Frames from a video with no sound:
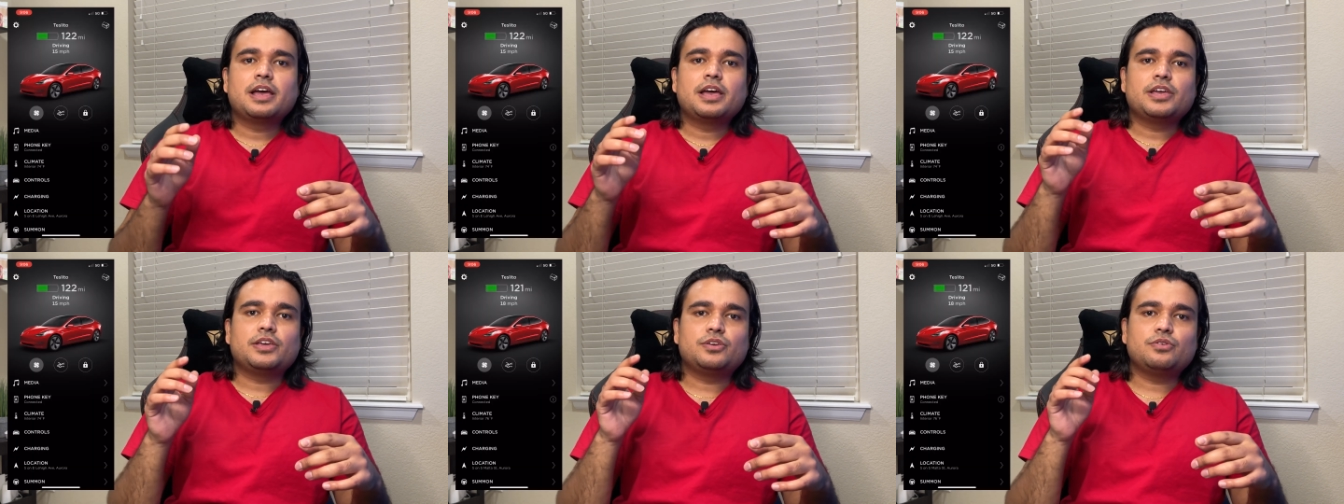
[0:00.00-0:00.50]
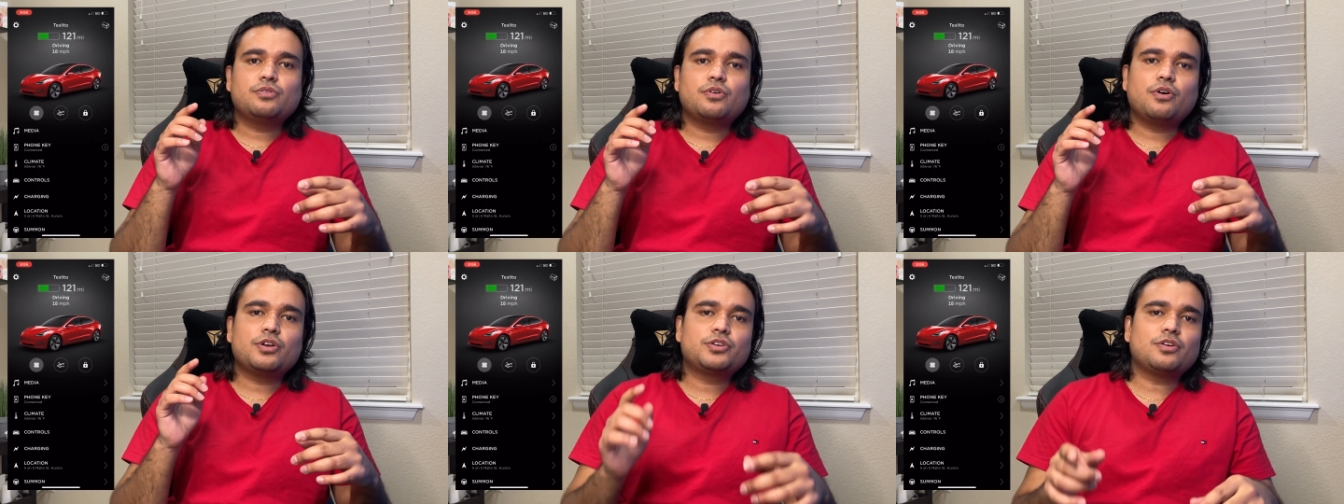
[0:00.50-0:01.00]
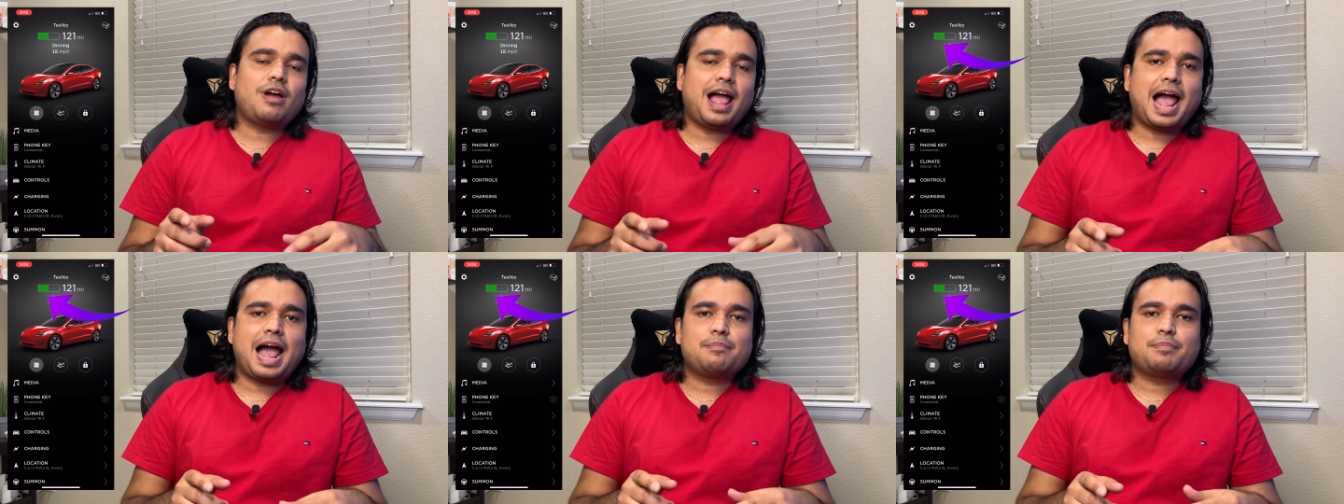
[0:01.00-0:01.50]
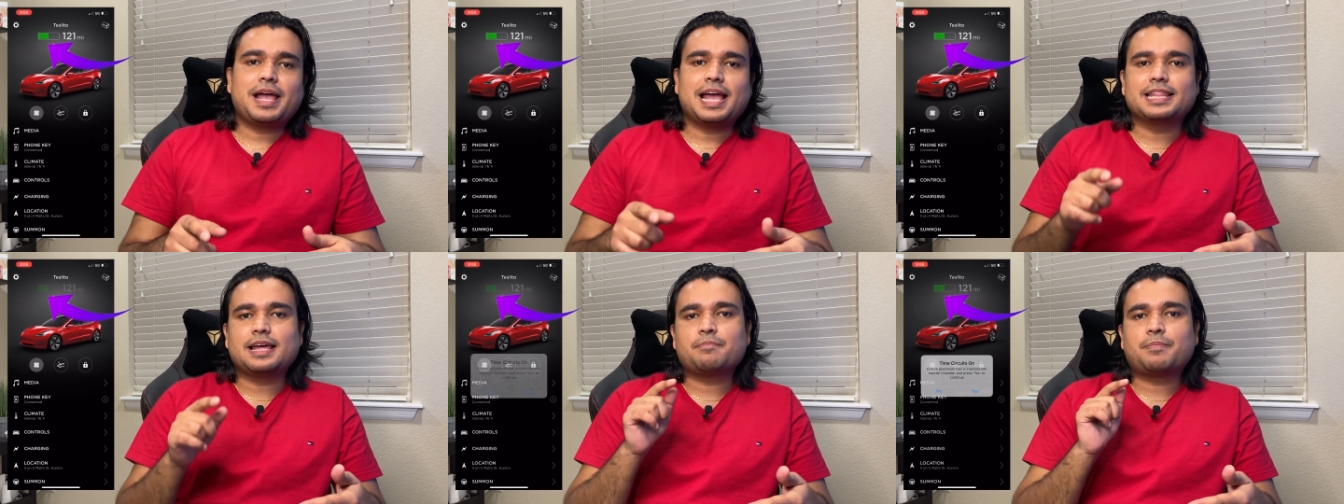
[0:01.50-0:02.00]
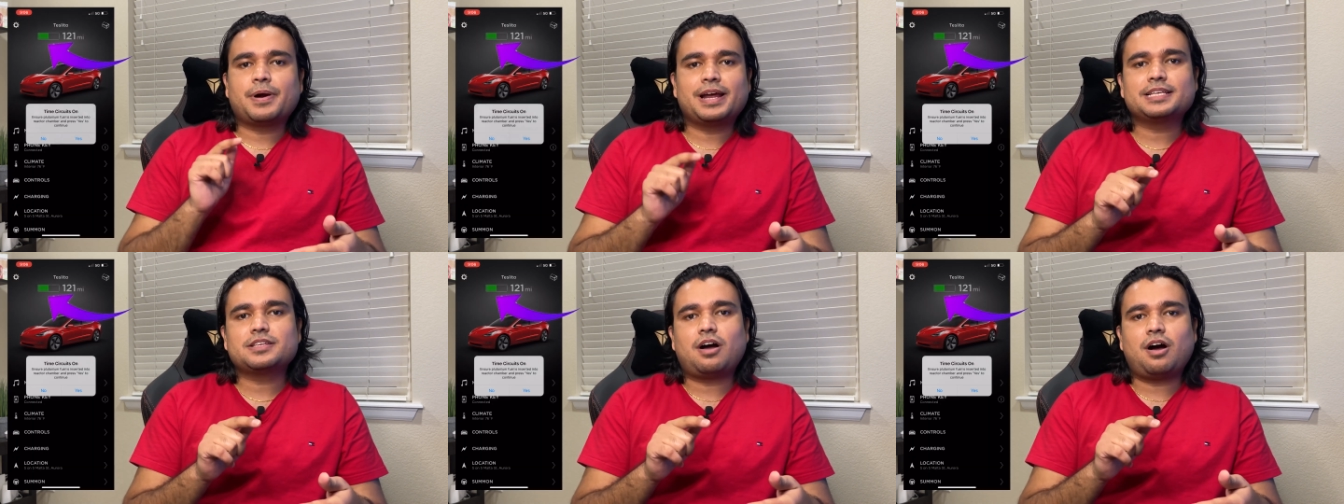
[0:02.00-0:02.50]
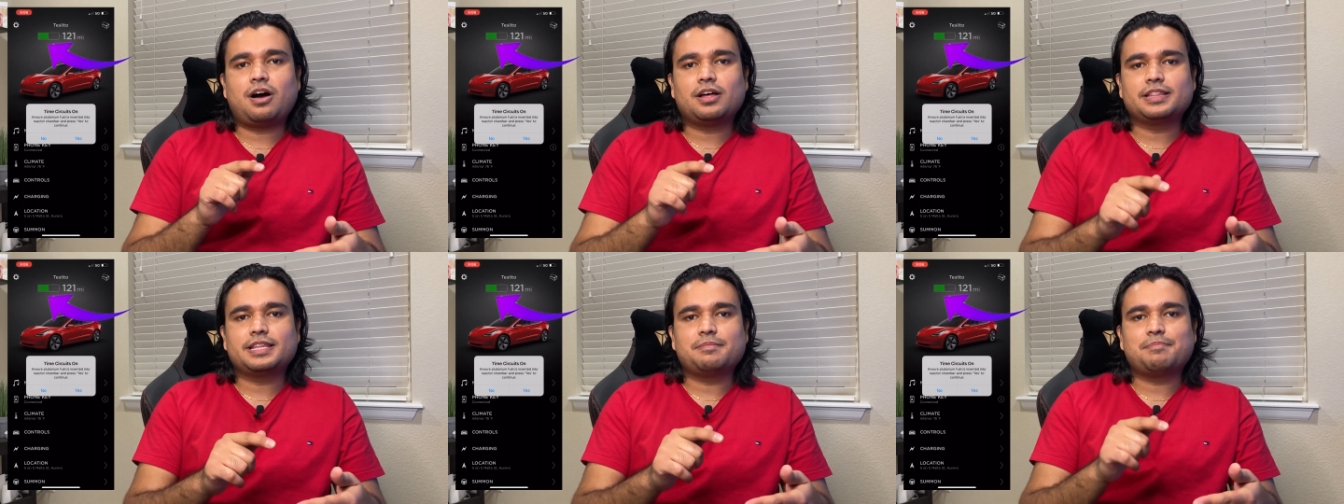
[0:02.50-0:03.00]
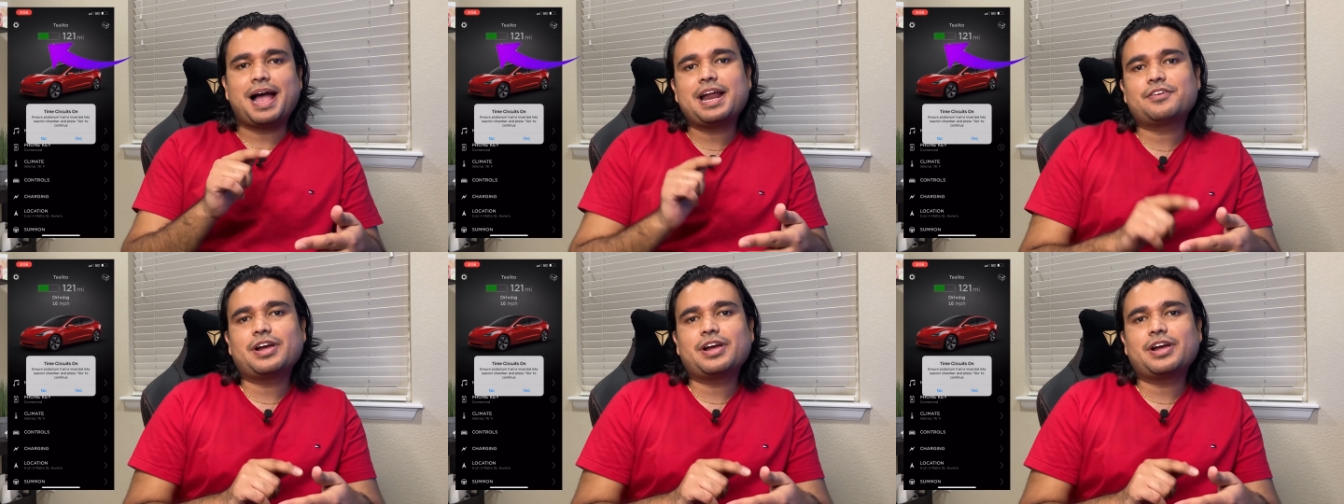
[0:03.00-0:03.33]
you go to your app and then press on the battery